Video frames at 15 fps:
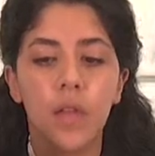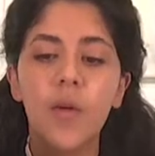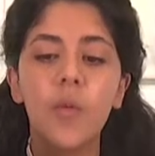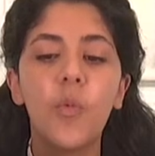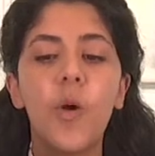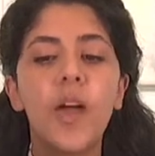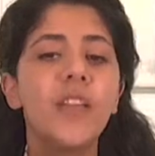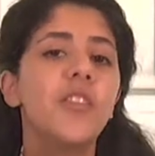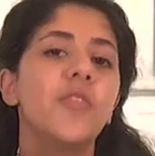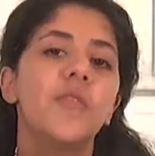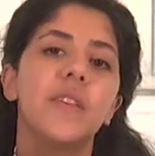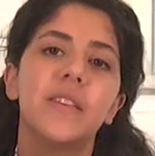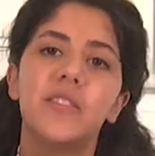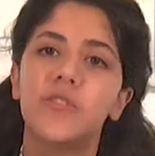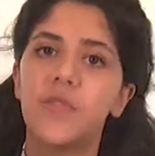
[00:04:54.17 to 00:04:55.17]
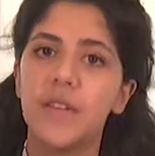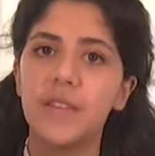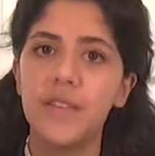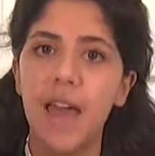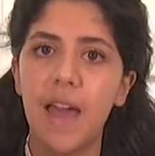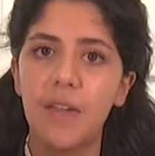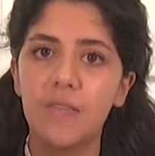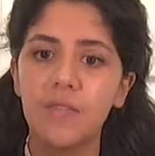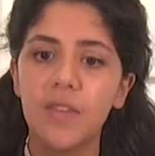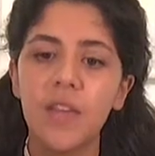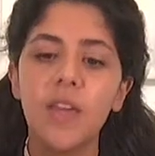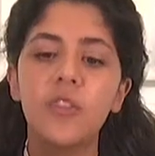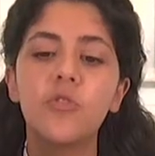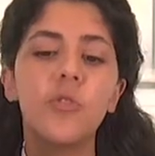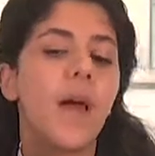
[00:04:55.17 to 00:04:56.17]
Why do we stress out?
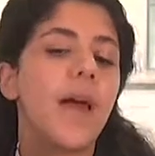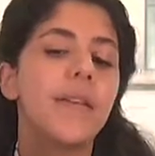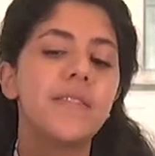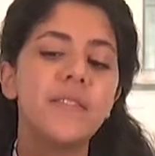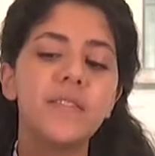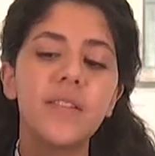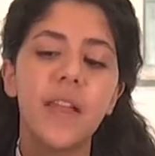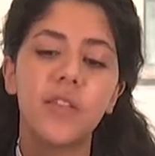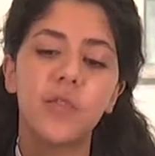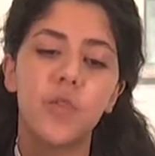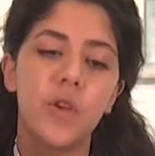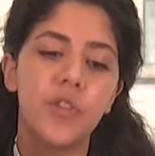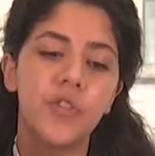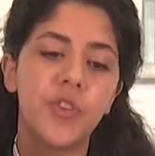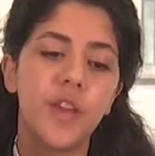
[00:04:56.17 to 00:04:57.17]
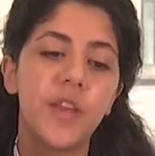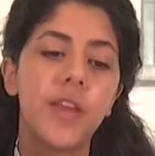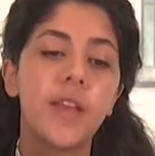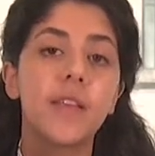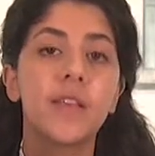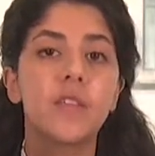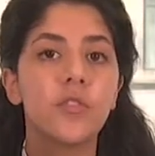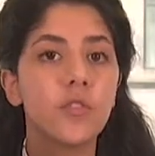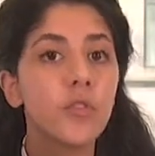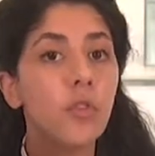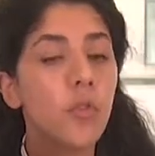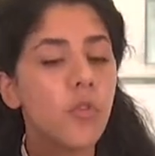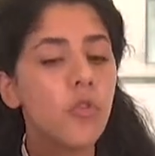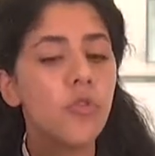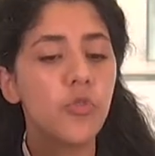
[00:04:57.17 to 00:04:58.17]
to answer that question, it is
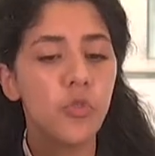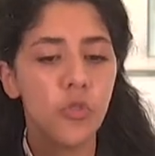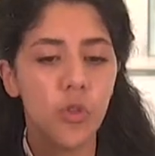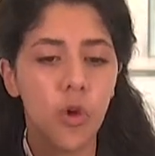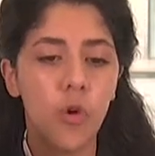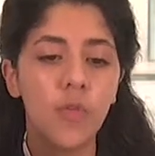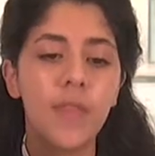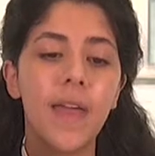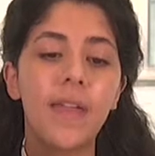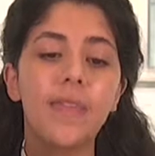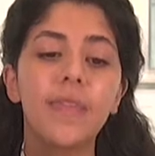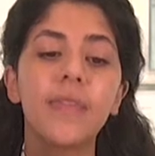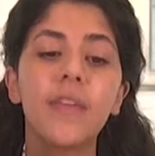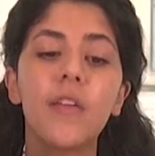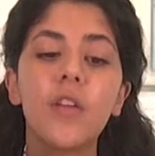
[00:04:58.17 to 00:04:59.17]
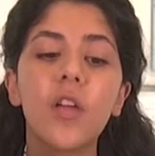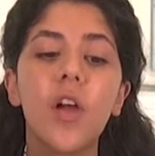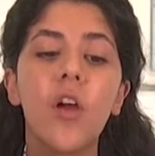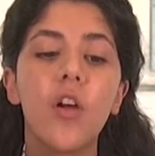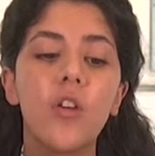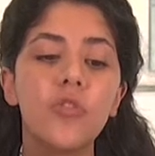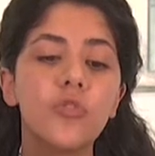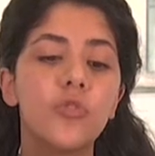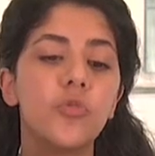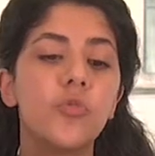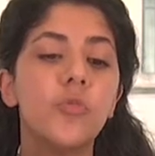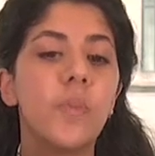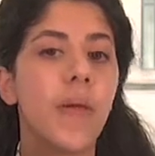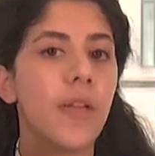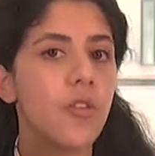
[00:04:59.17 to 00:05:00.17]
good to know that there are two
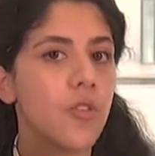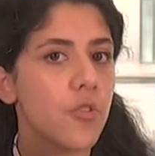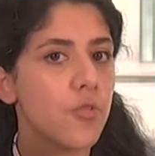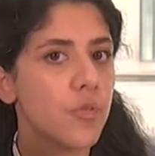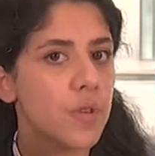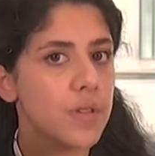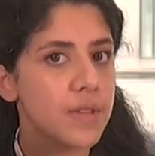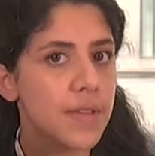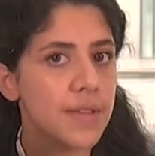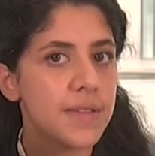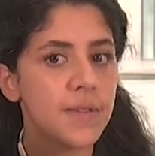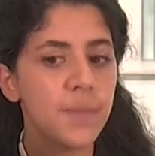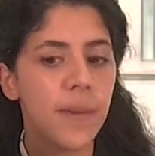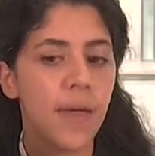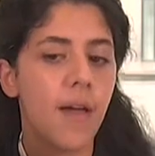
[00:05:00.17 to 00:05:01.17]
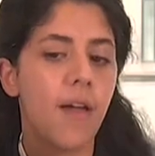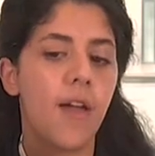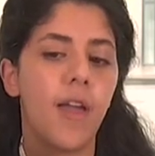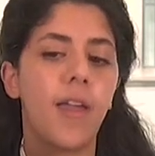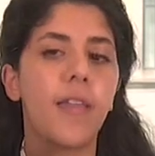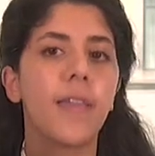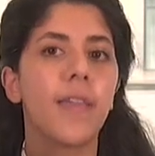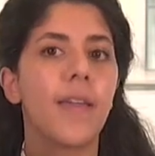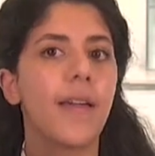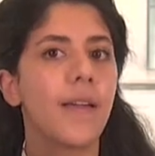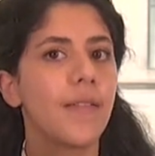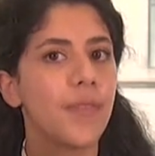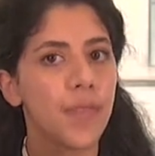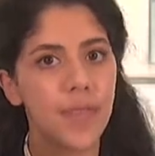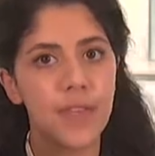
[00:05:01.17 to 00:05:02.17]
major reasons behind
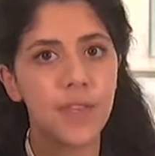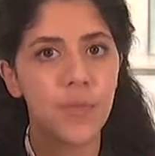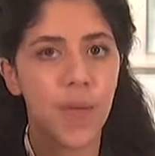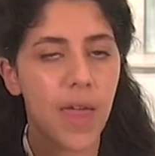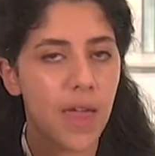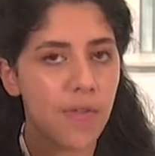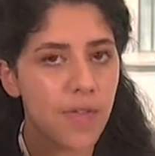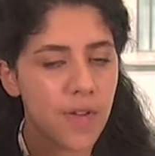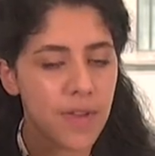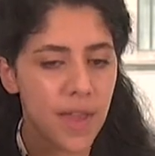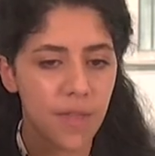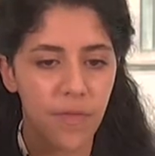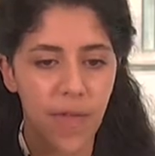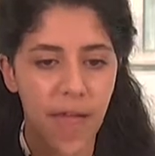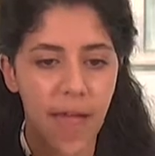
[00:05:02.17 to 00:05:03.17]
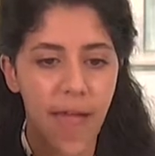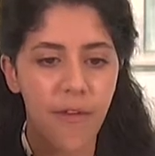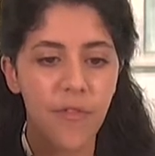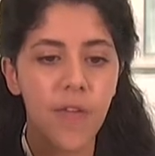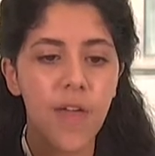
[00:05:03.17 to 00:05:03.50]
this behavior that we have.